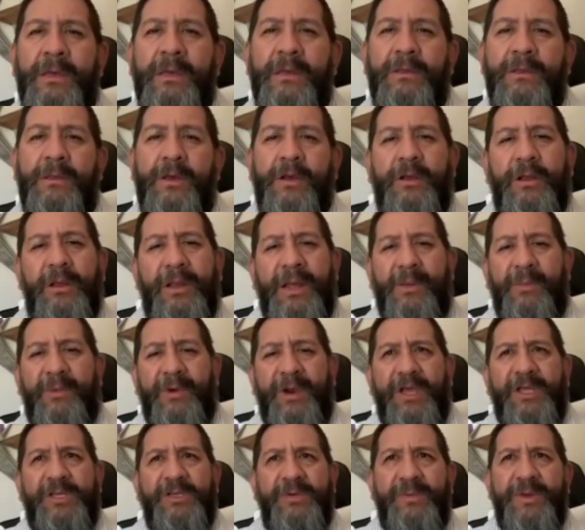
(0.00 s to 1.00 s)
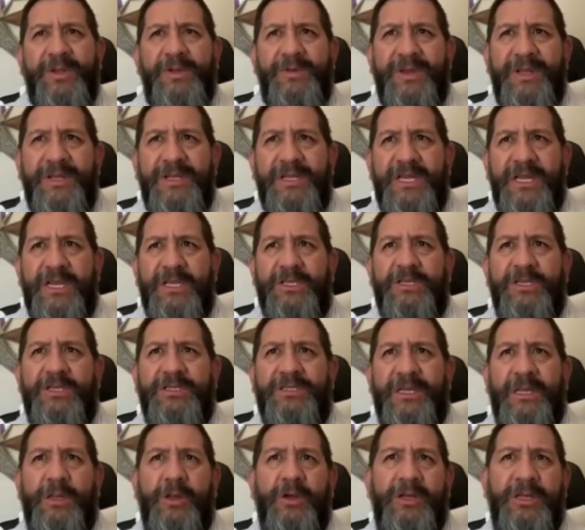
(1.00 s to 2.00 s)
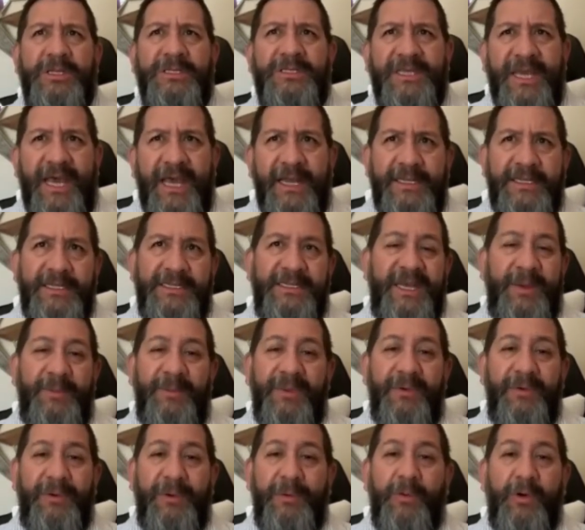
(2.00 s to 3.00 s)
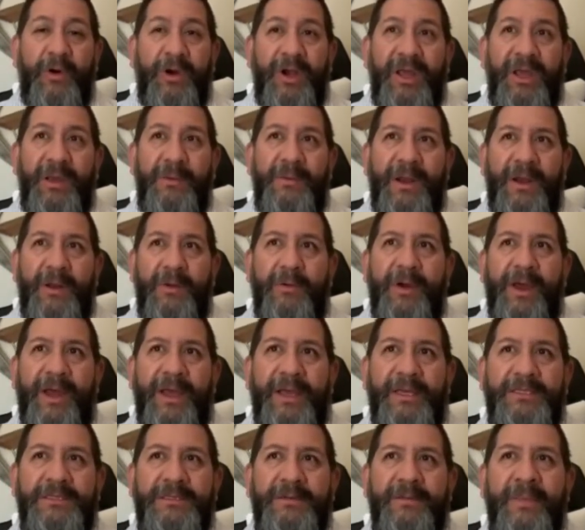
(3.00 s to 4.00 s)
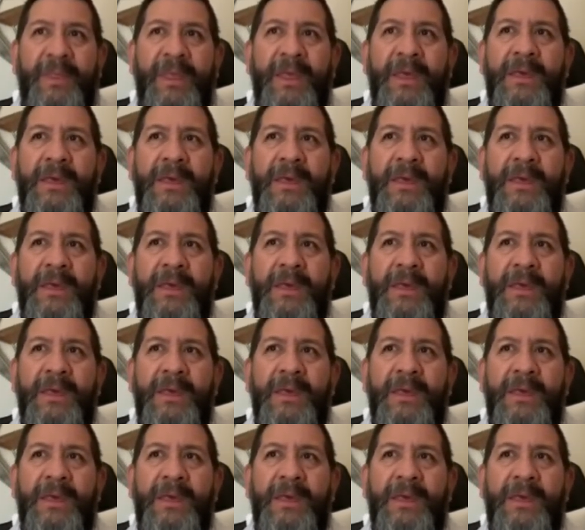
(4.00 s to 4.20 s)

The collaboration between teachers and local scientists can be rewarding in many ways.